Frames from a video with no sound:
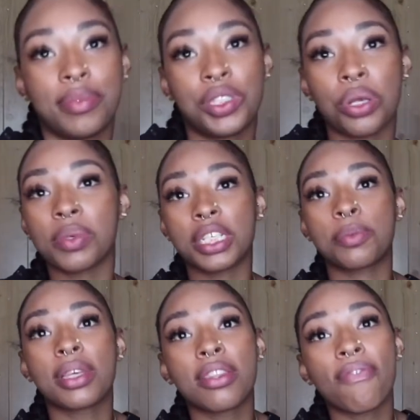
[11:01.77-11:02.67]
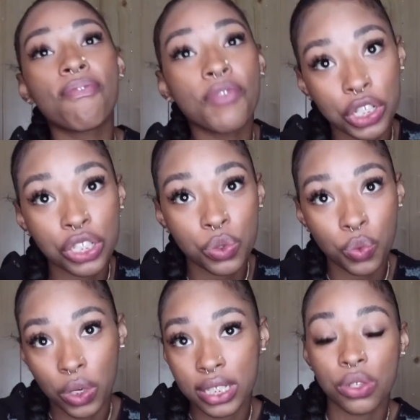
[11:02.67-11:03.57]
so i'm gonna explain the first
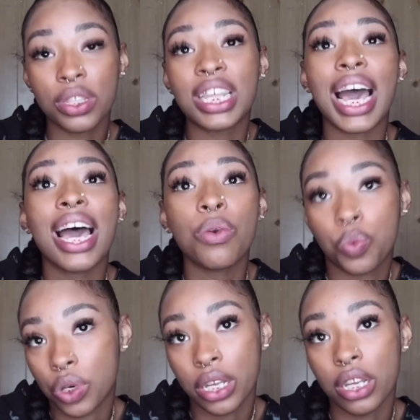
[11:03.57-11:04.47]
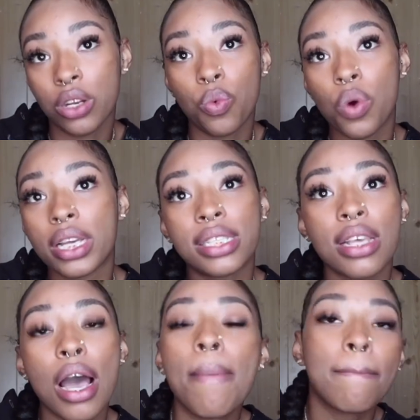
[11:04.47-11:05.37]
one so that one was
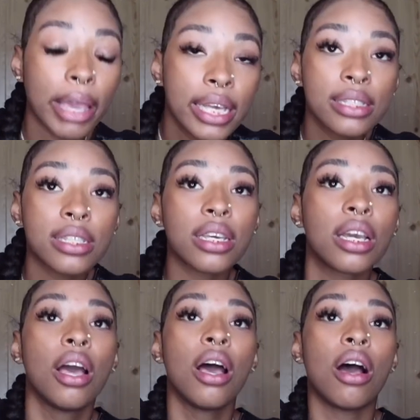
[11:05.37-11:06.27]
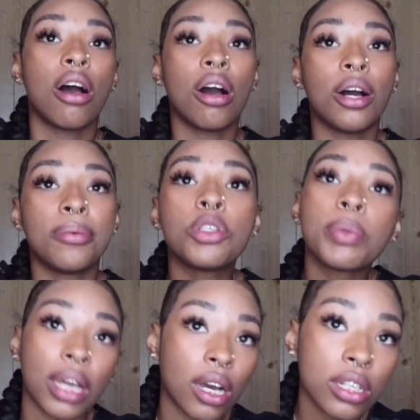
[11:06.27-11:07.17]
amazing um, to
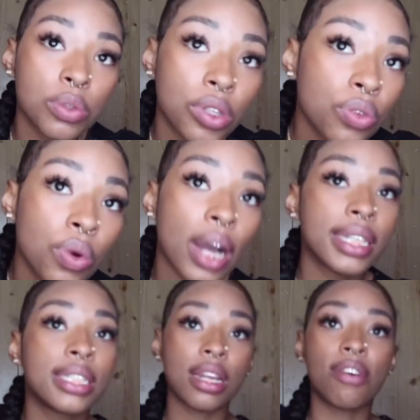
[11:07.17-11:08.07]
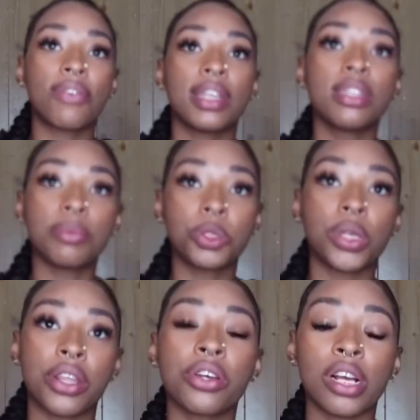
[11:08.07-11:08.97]
be honest with you i did not find them
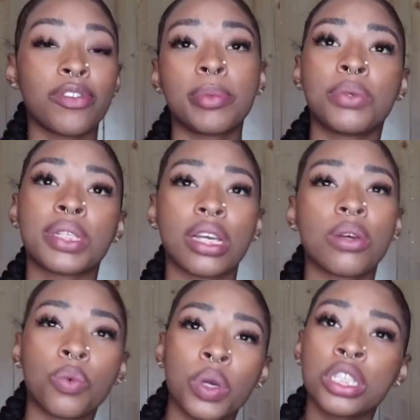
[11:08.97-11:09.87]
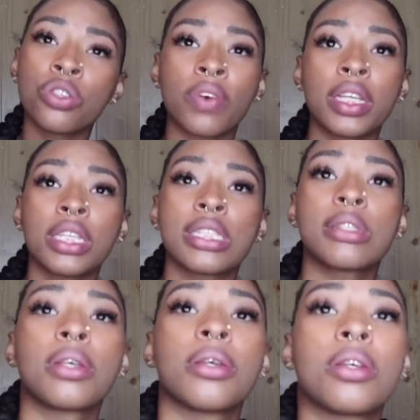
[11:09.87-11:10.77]
together everybody was like where did you find this
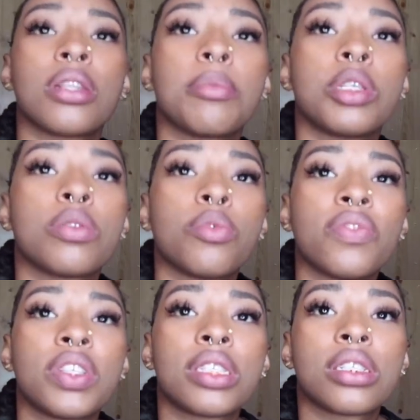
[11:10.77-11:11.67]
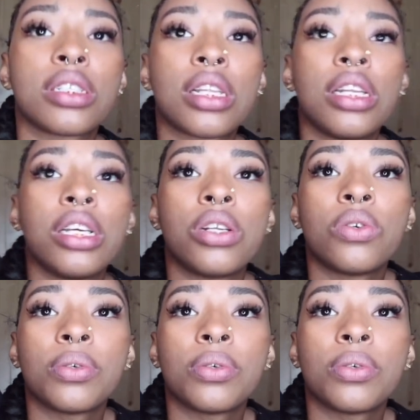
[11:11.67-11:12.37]
let me just move this just a little